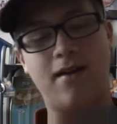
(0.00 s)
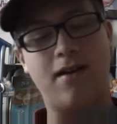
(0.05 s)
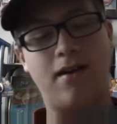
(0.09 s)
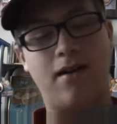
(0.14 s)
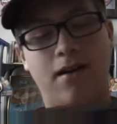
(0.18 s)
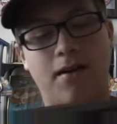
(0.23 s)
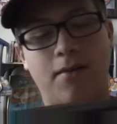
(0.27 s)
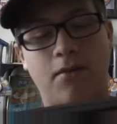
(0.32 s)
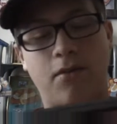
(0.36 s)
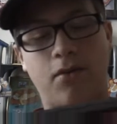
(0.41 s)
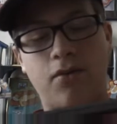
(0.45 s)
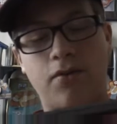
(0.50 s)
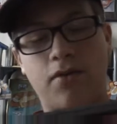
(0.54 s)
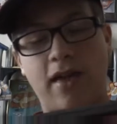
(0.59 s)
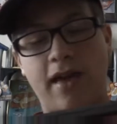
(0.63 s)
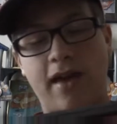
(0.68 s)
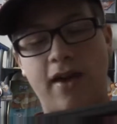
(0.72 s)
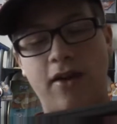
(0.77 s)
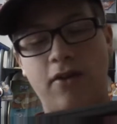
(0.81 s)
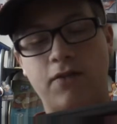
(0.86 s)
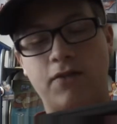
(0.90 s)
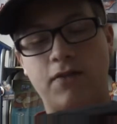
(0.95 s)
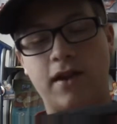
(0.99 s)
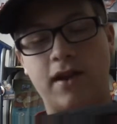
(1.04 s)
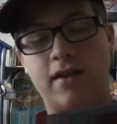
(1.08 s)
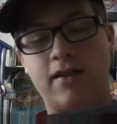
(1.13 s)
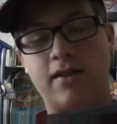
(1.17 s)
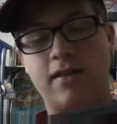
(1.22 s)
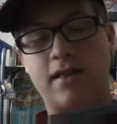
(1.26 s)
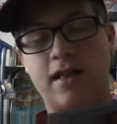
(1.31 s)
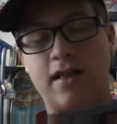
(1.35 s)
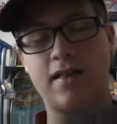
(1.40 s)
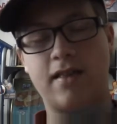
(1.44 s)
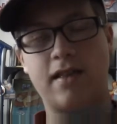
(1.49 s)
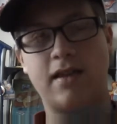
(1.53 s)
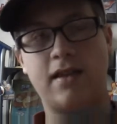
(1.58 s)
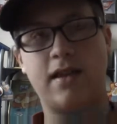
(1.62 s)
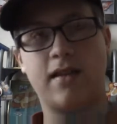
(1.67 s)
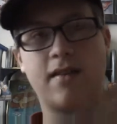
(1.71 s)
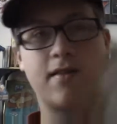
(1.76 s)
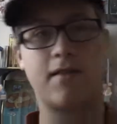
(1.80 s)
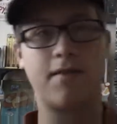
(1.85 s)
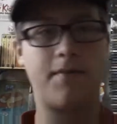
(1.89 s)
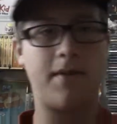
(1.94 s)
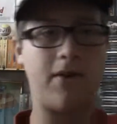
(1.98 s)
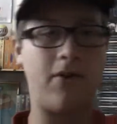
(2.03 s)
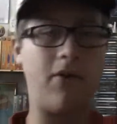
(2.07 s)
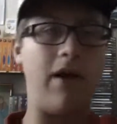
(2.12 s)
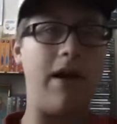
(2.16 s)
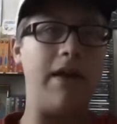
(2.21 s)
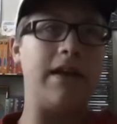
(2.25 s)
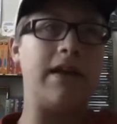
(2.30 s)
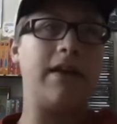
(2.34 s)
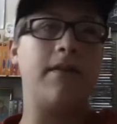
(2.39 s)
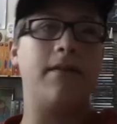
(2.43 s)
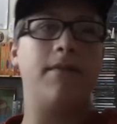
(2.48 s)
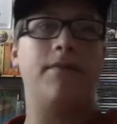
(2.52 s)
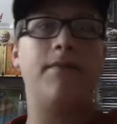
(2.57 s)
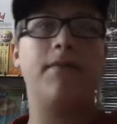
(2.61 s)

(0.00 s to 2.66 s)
Who the hell invited these idiots to my wedding?